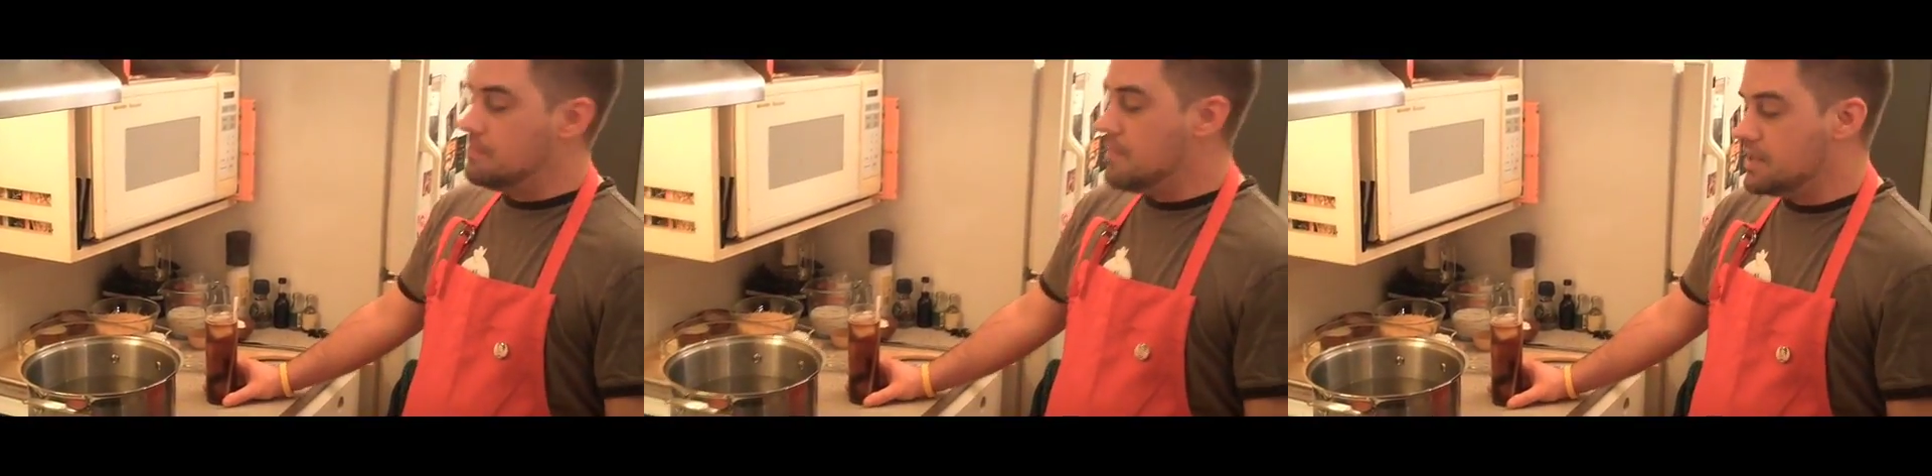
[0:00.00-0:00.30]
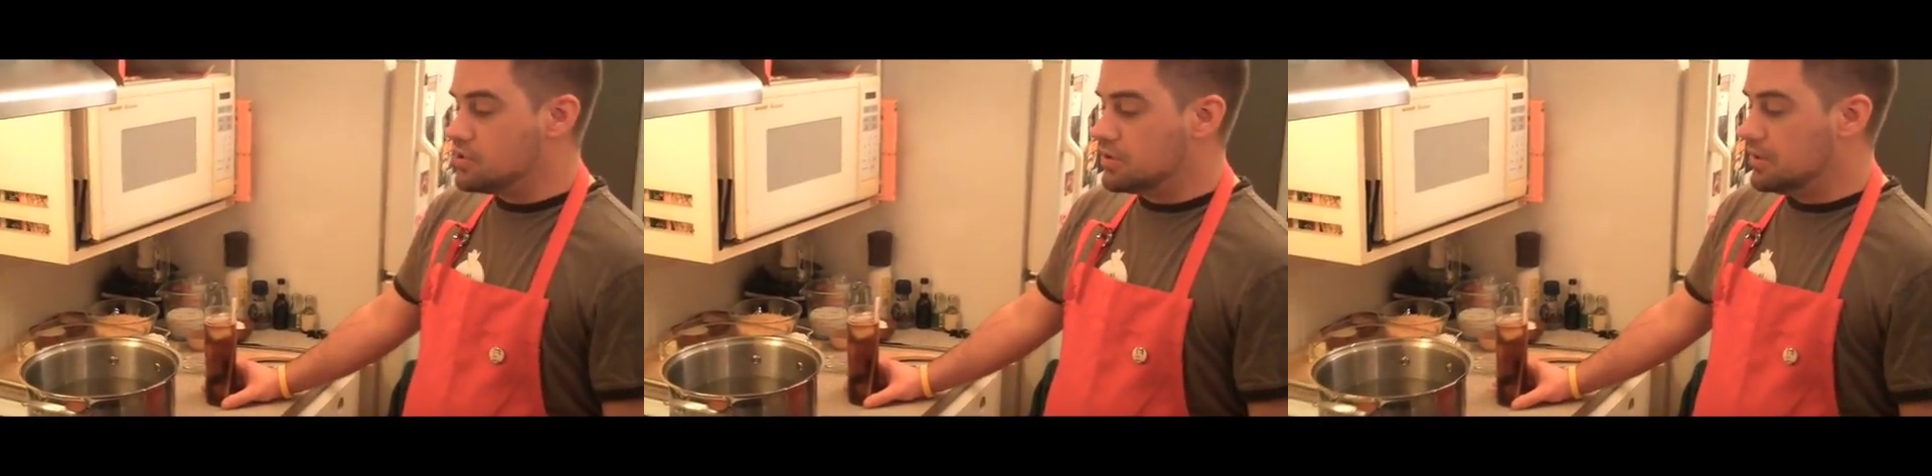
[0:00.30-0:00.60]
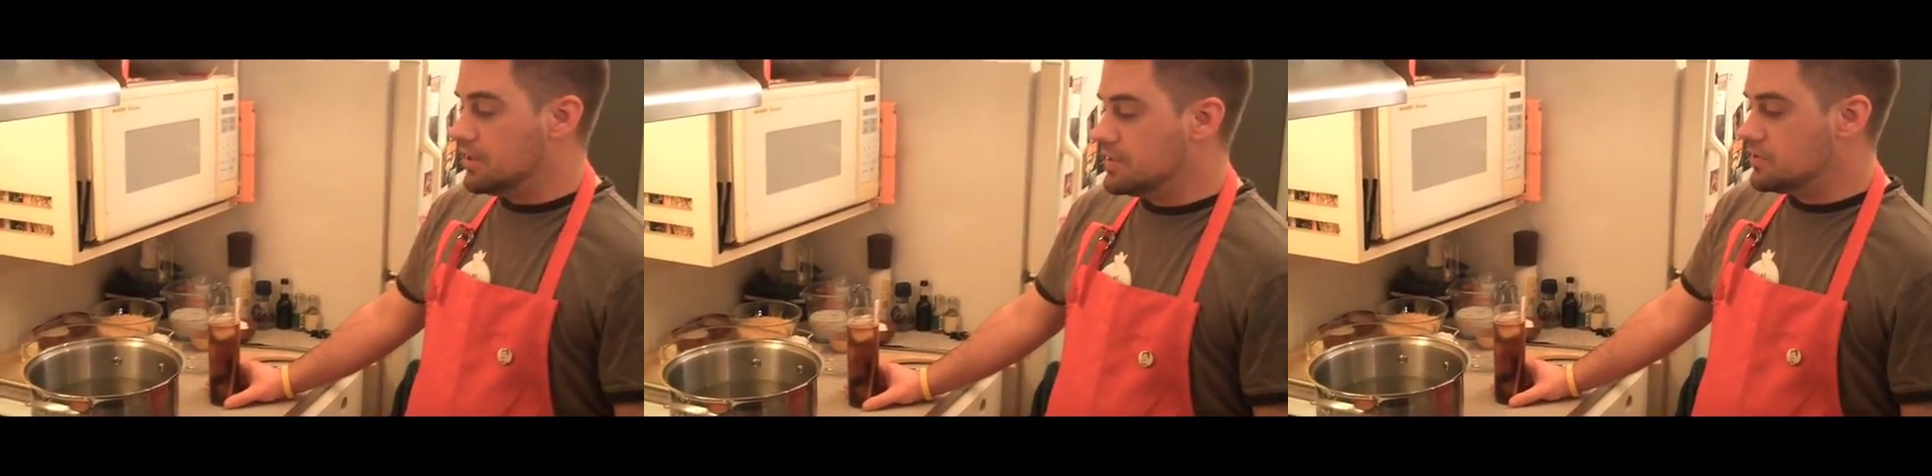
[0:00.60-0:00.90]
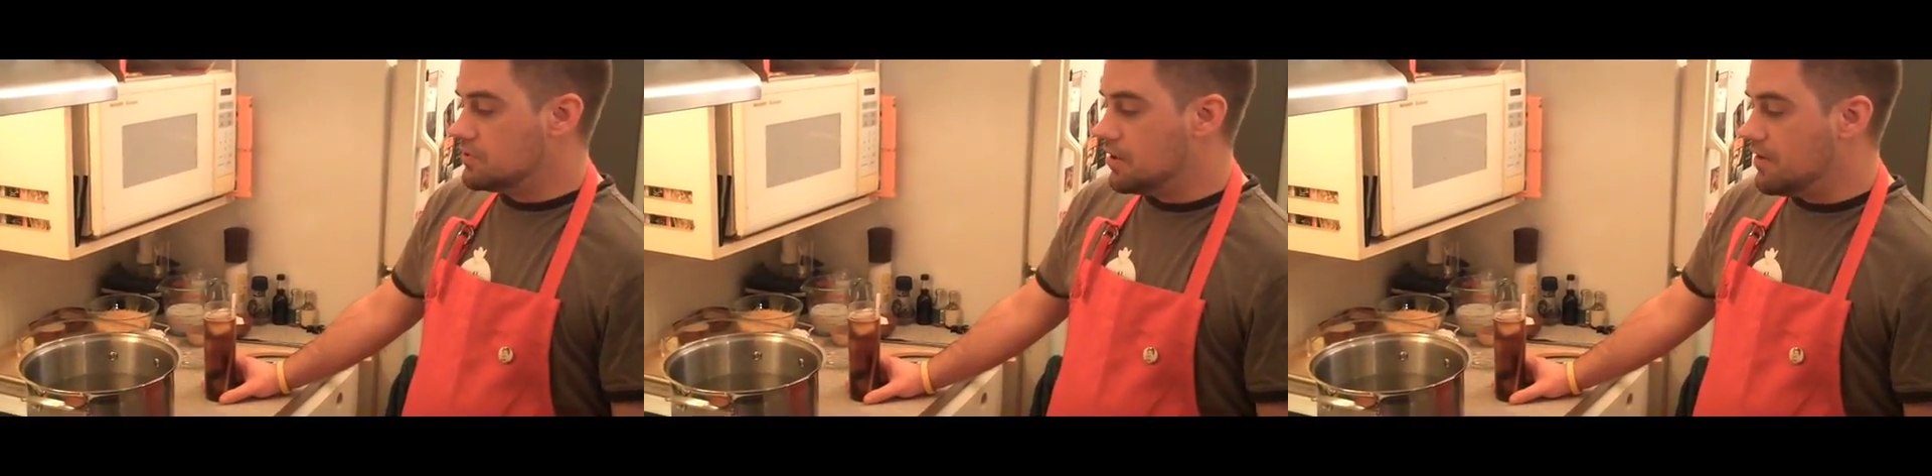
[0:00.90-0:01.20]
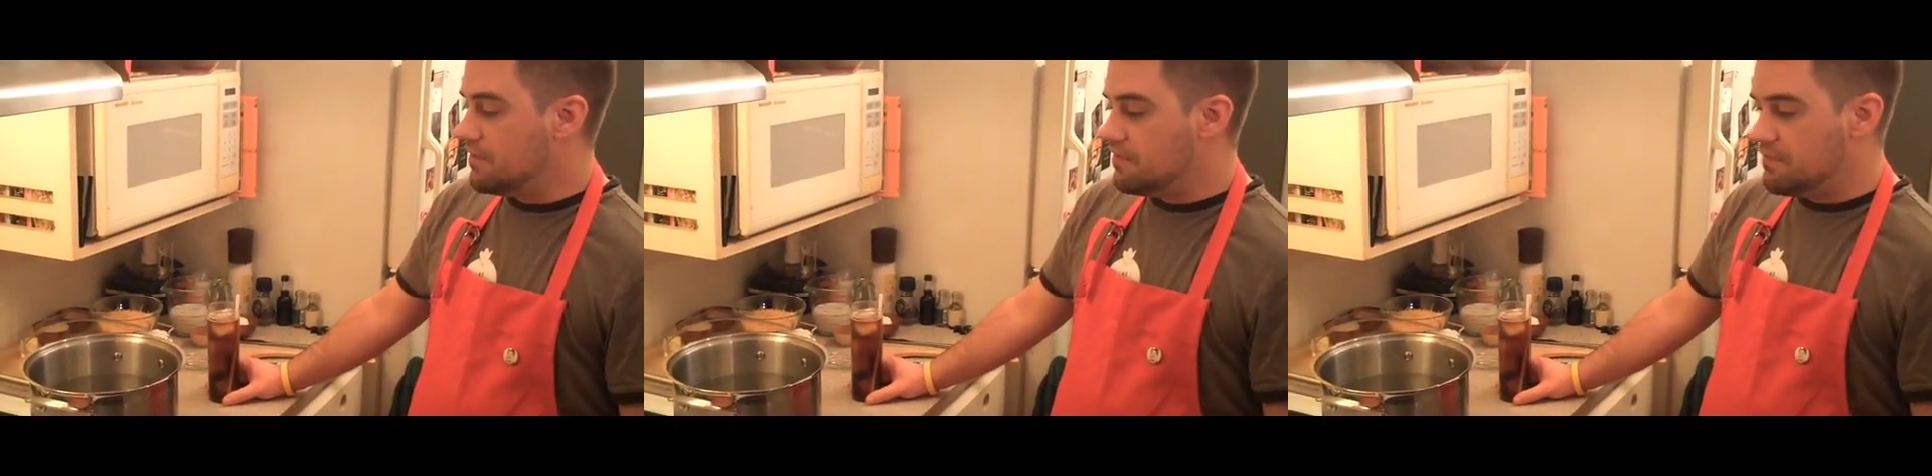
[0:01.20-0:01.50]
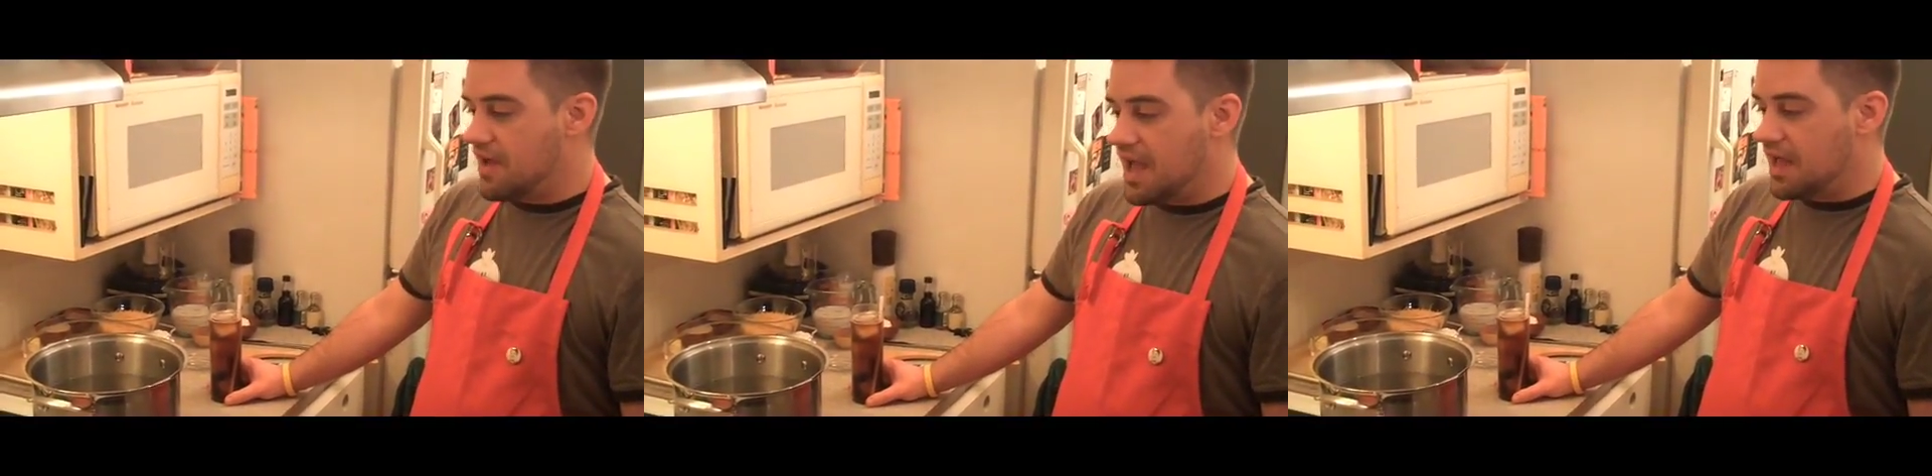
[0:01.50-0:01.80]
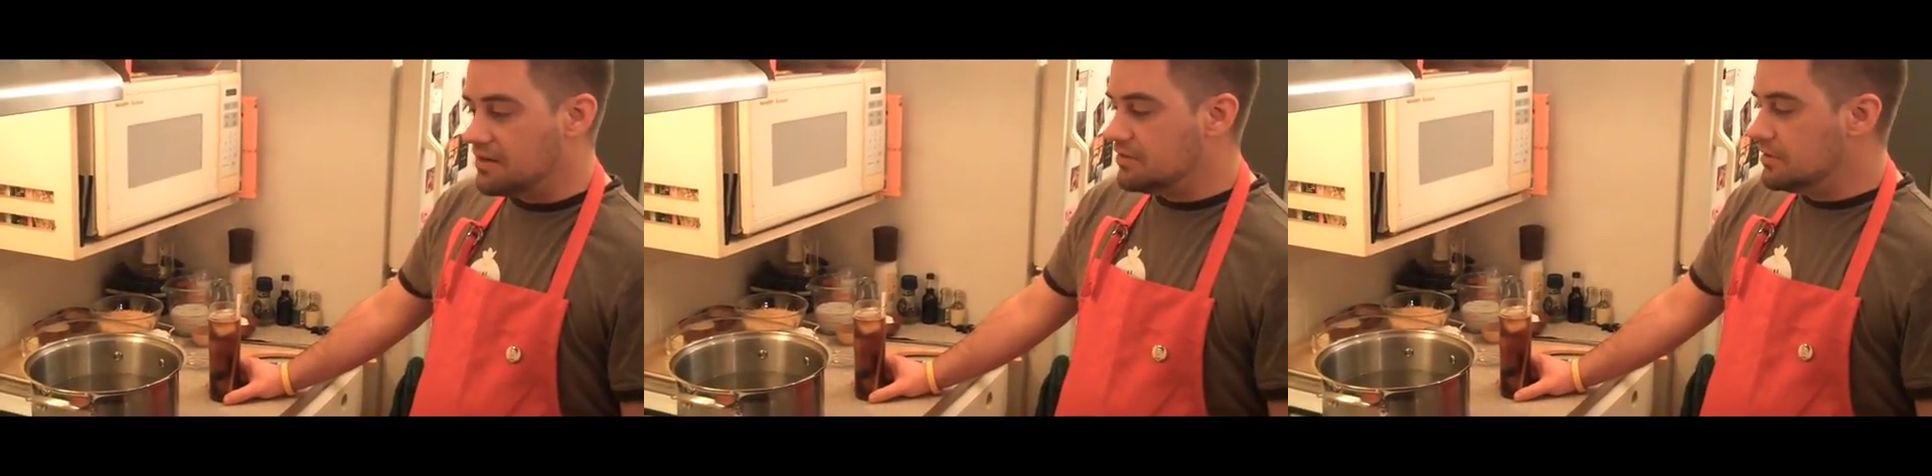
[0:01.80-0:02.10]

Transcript: Major cholesterol, fat,